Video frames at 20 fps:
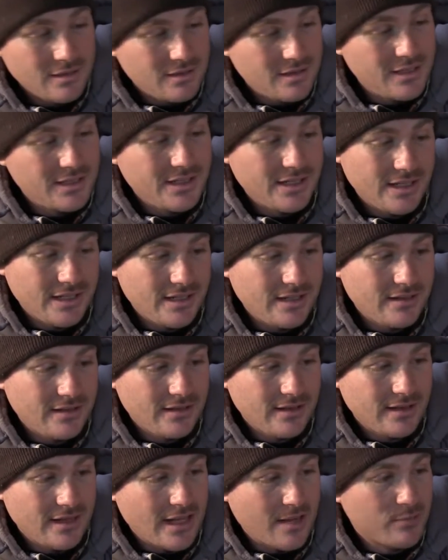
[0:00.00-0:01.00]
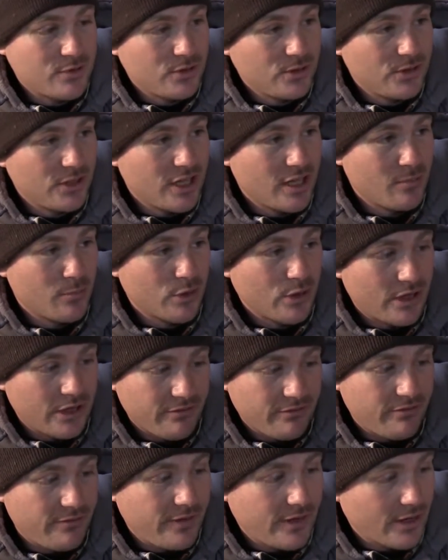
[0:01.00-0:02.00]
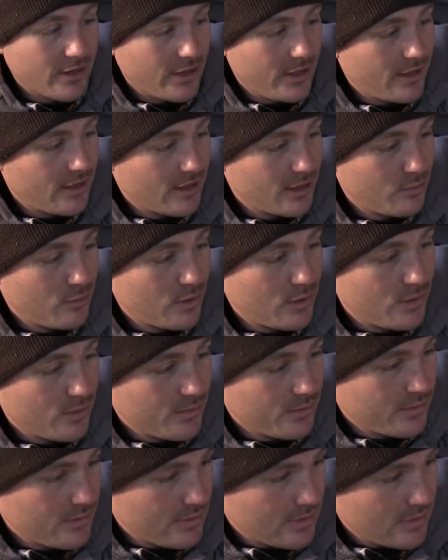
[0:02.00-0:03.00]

that did an absolute number on a very hard bone.